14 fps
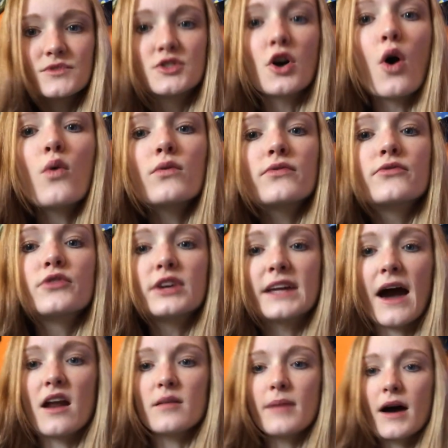don't freak
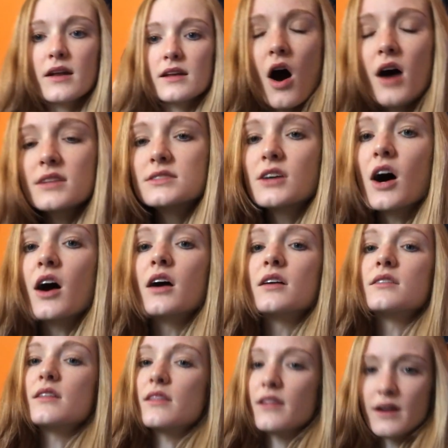out about it. Odds
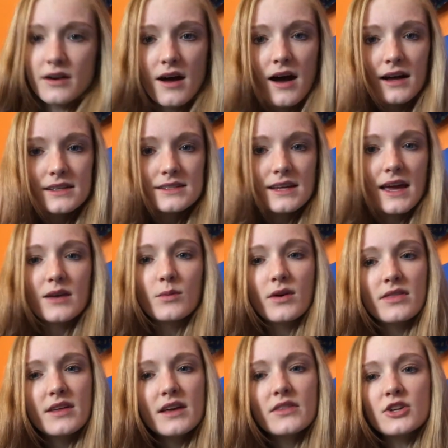are they're not, and we
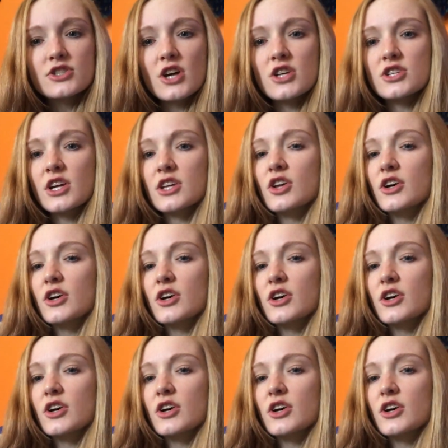think they're judging